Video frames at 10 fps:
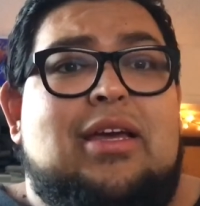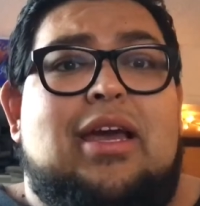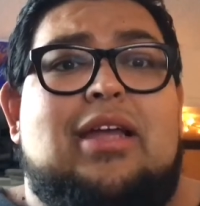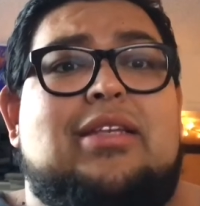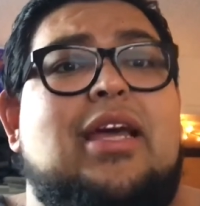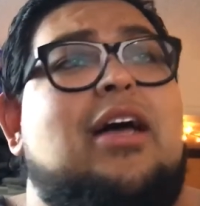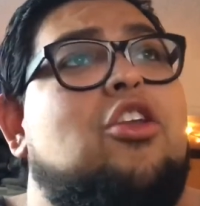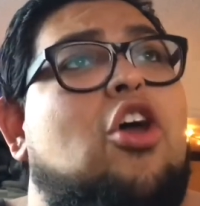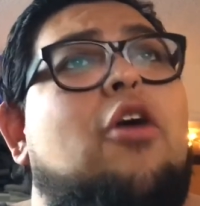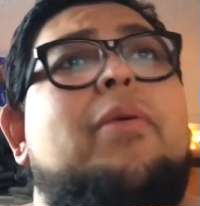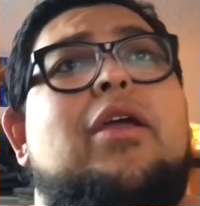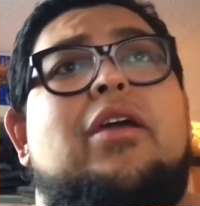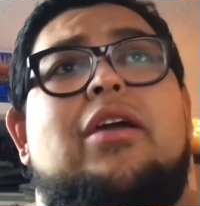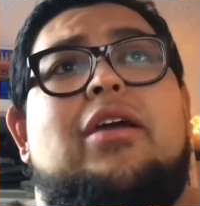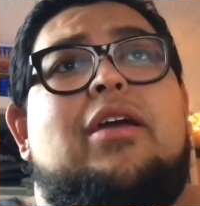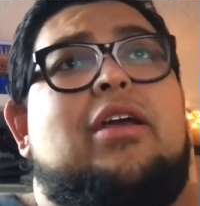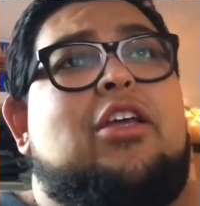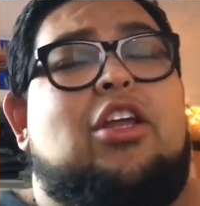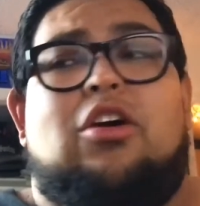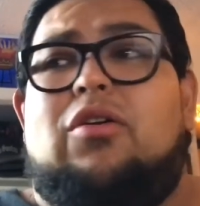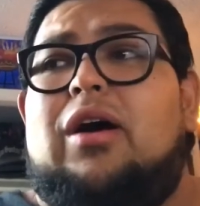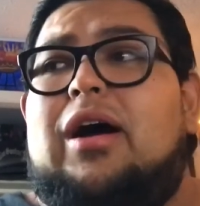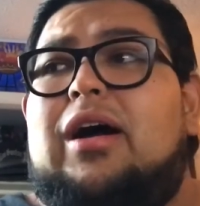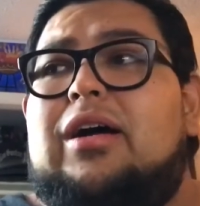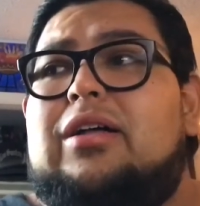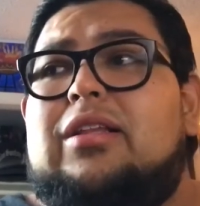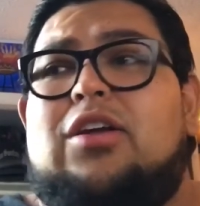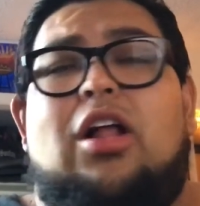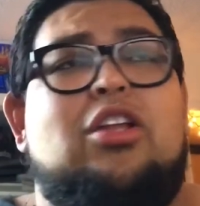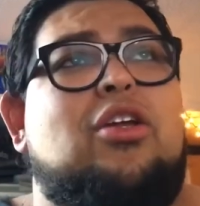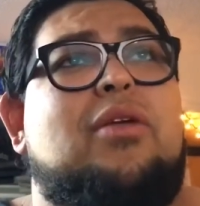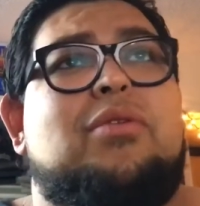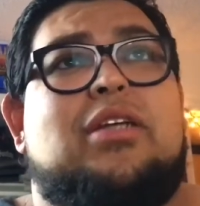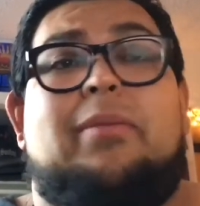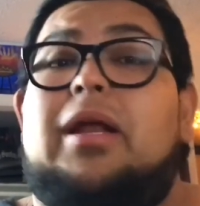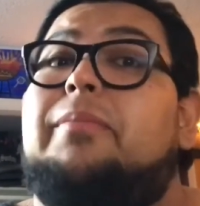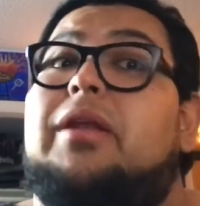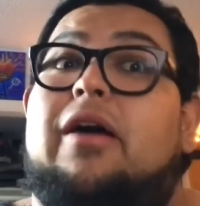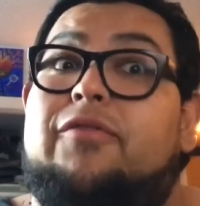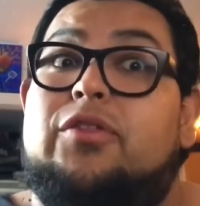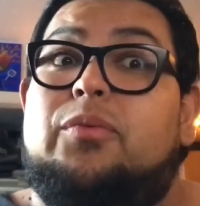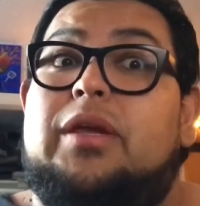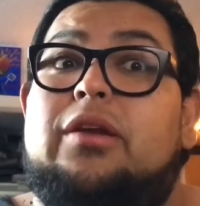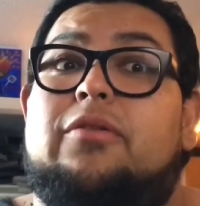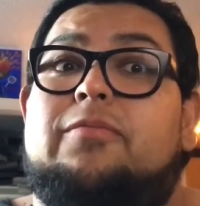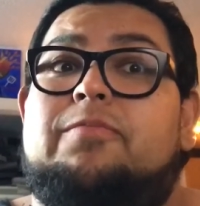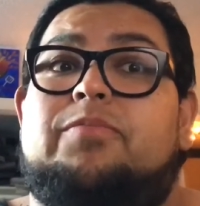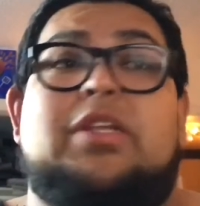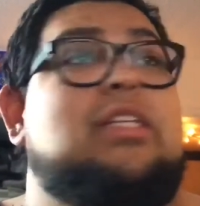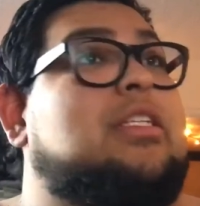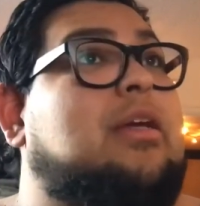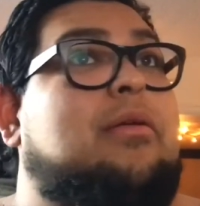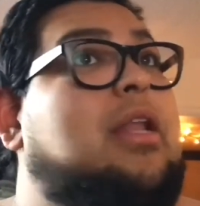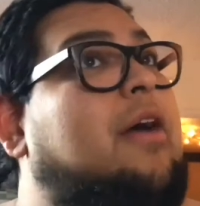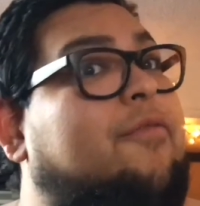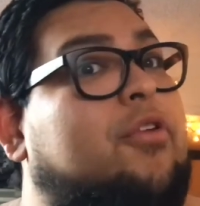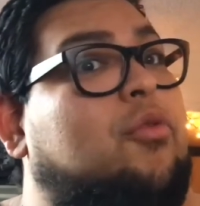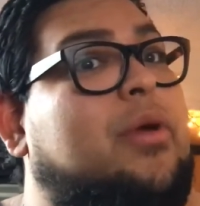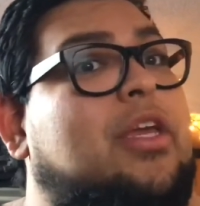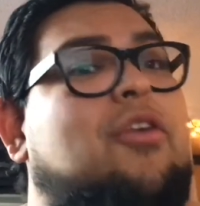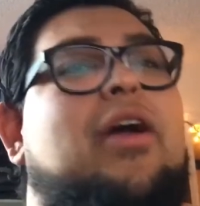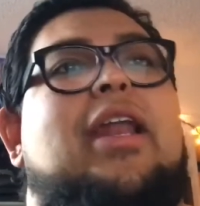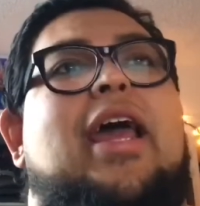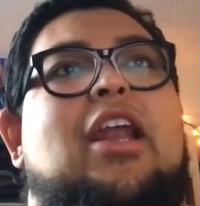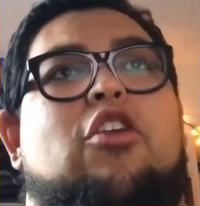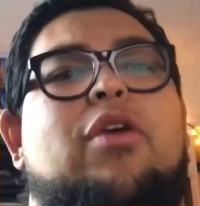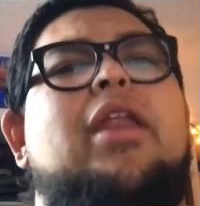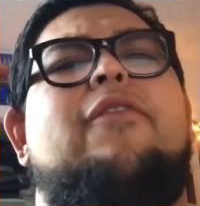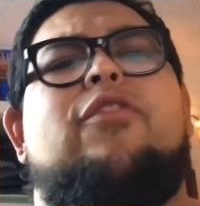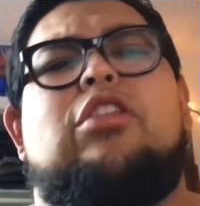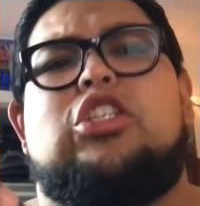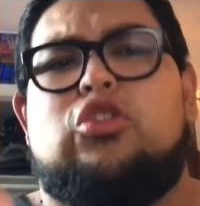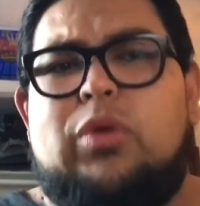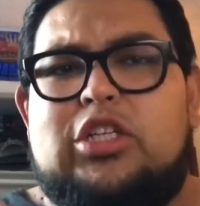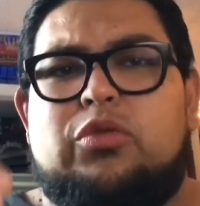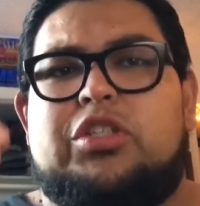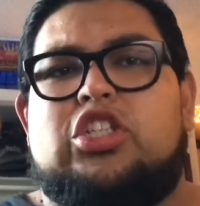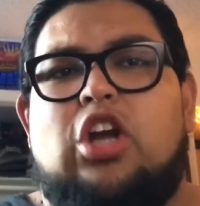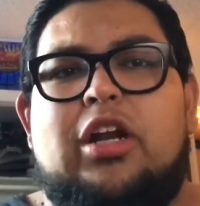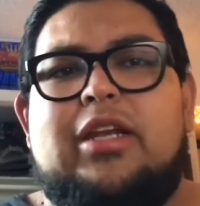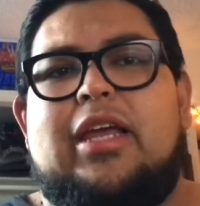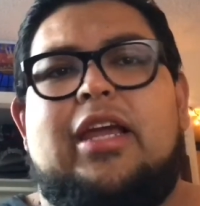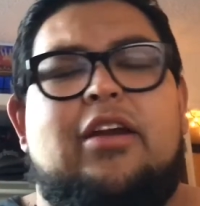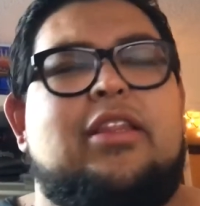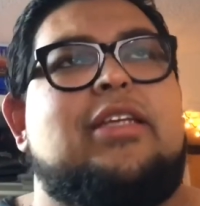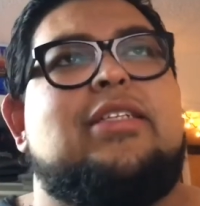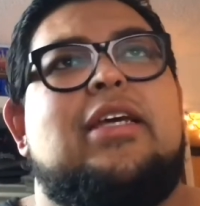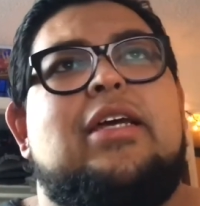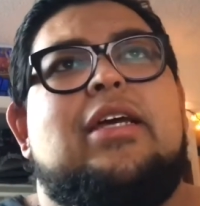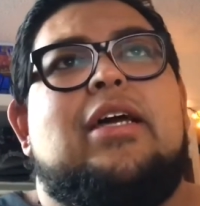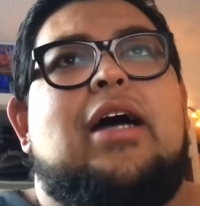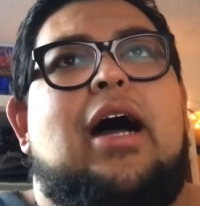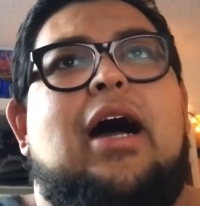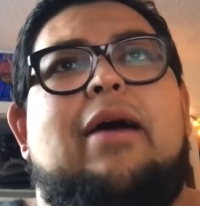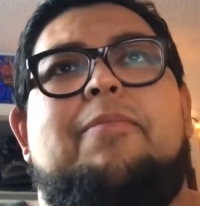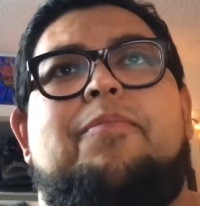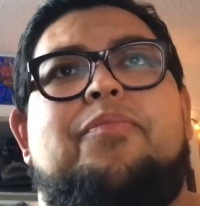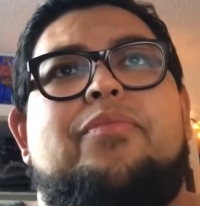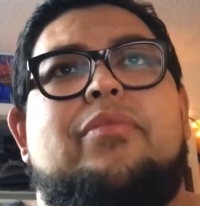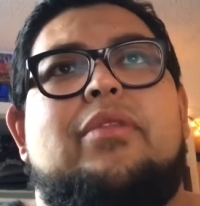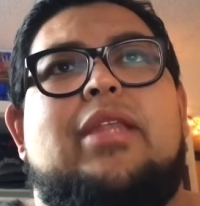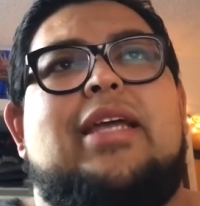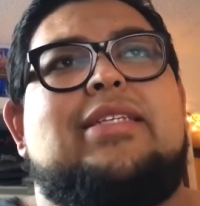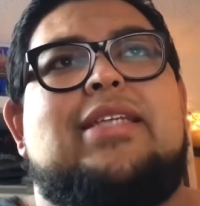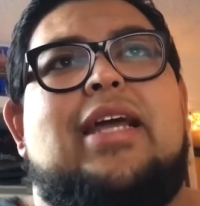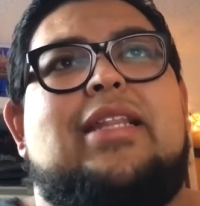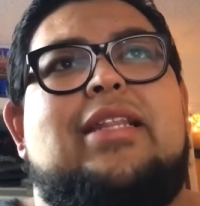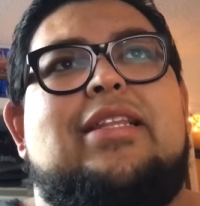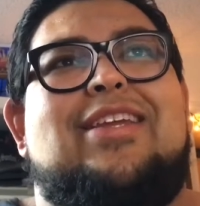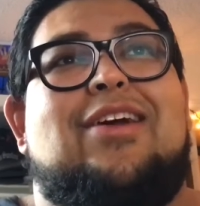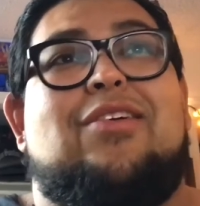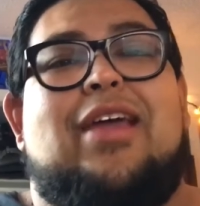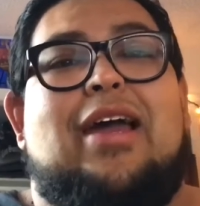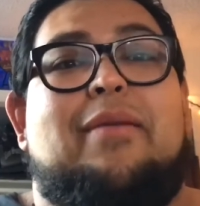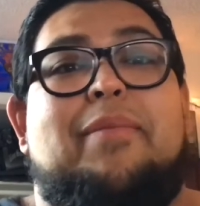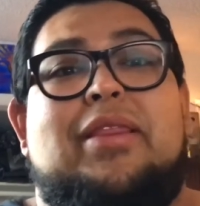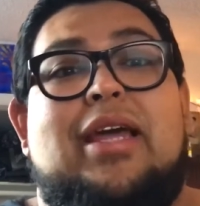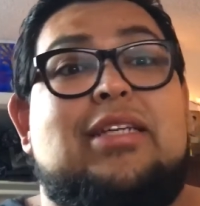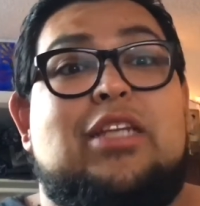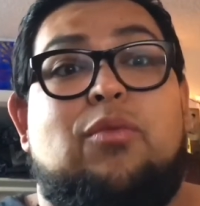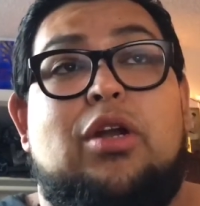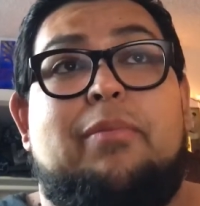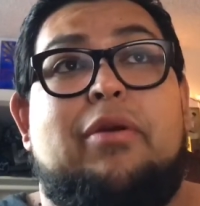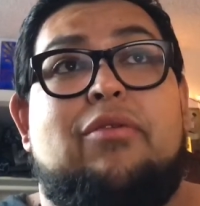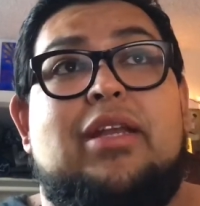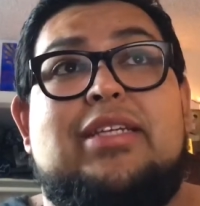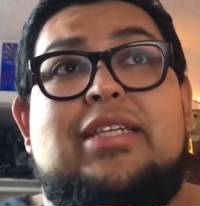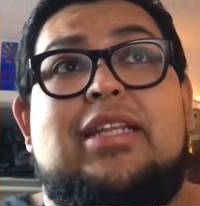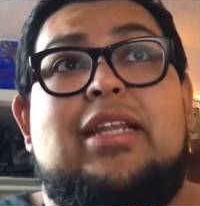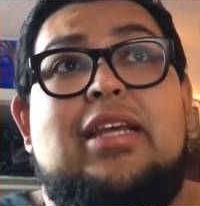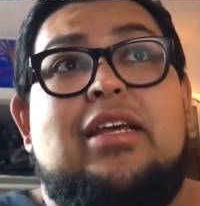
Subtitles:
Until nobody, the Call of Duty was coming out, but not for the Wii U. This is coming, not for the Wii U. And already for the Switch, we're starting to hear this. They said, that Bethesda wouldn't be releasing